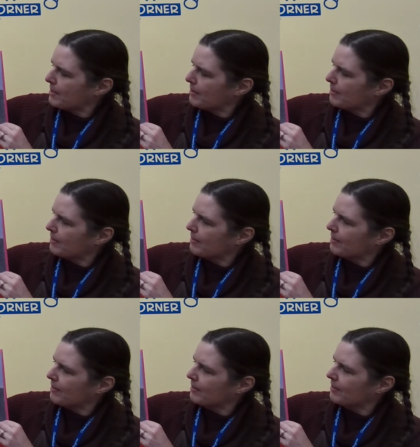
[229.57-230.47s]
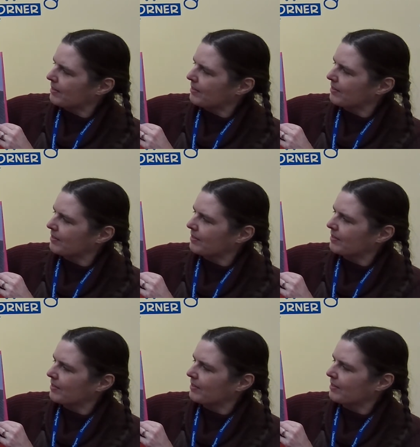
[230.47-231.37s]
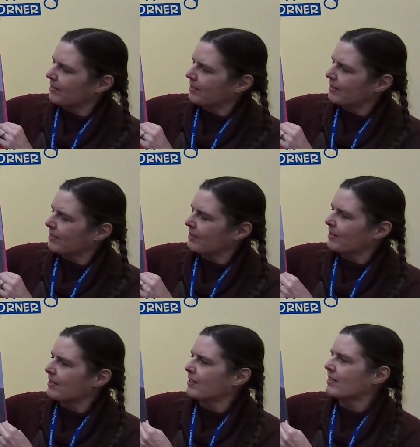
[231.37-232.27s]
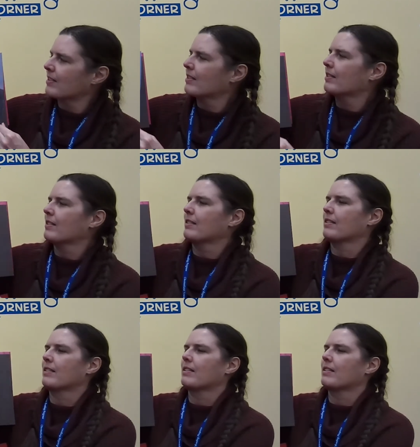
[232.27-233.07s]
No one is speaking in this clip.